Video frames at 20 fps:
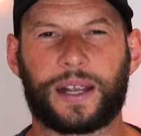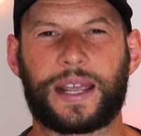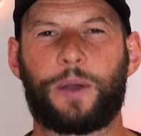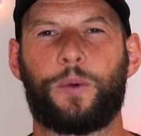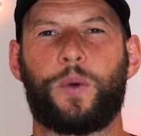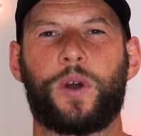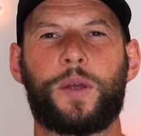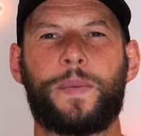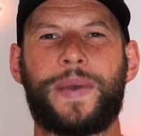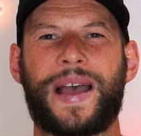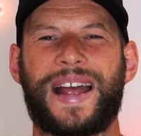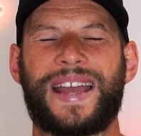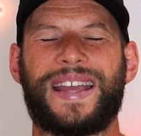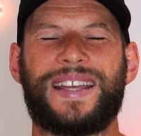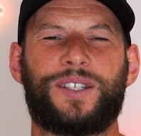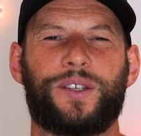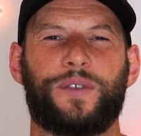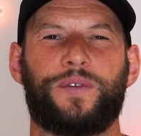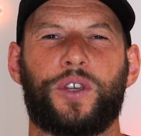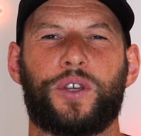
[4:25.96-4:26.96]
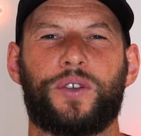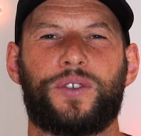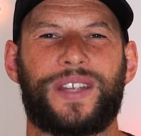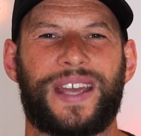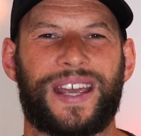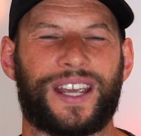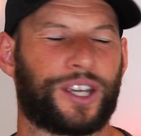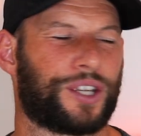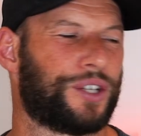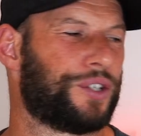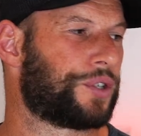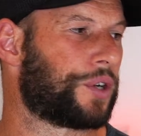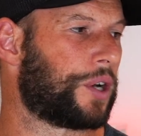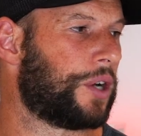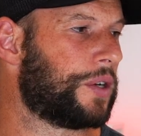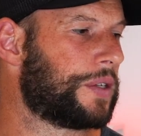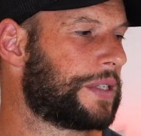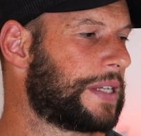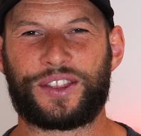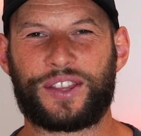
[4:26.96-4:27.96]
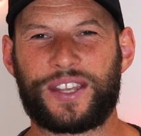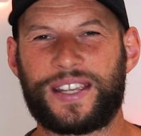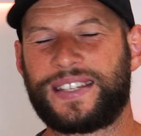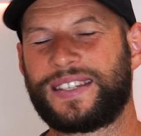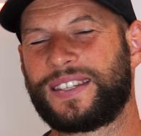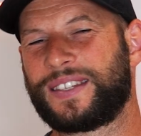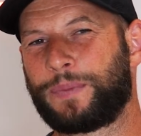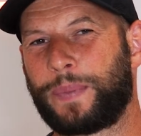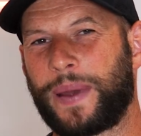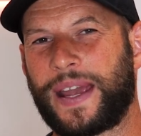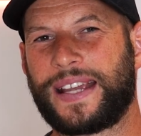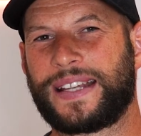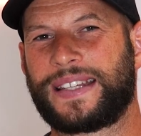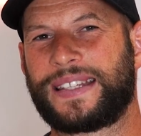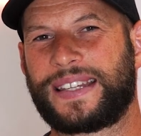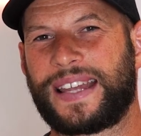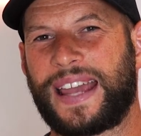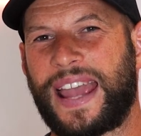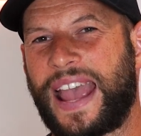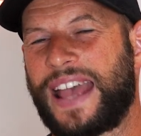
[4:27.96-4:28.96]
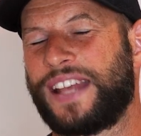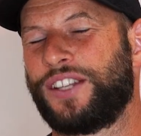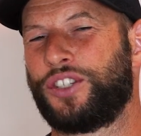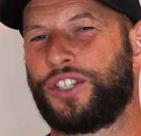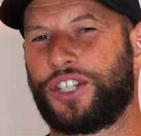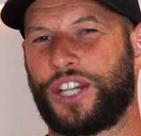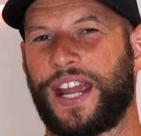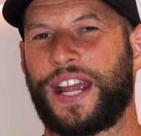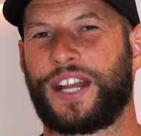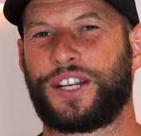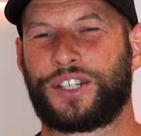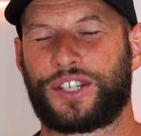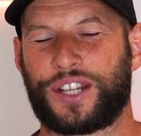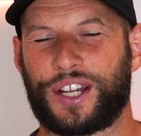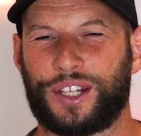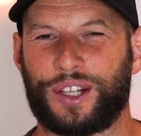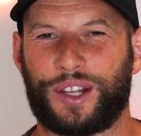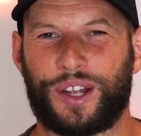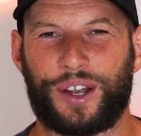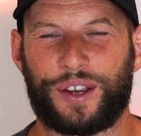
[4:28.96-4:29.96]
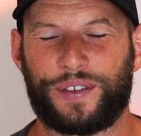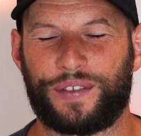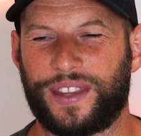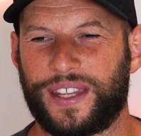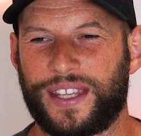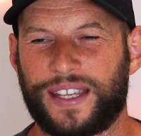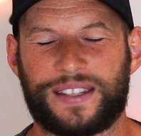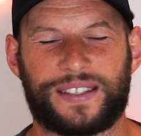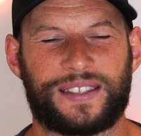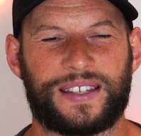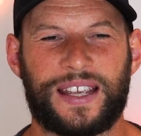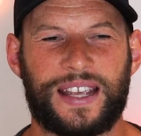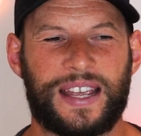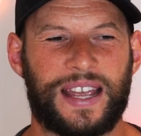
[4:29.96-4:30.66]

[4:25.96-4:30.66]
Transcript: Okay, what about ease of use and controls? This space has changed a lot over the years.